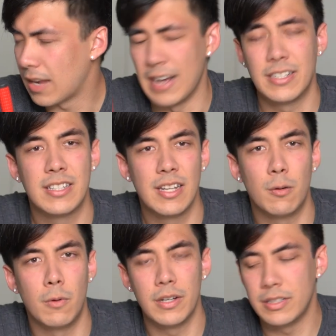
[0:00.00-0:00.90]
I just
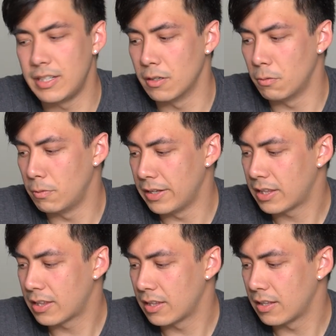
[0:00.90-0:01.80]
didn't want to deal
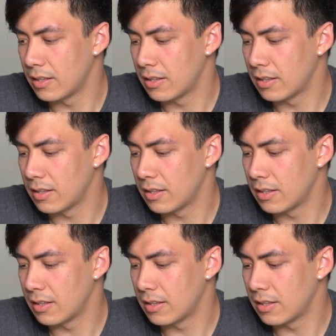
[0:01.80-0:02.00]
with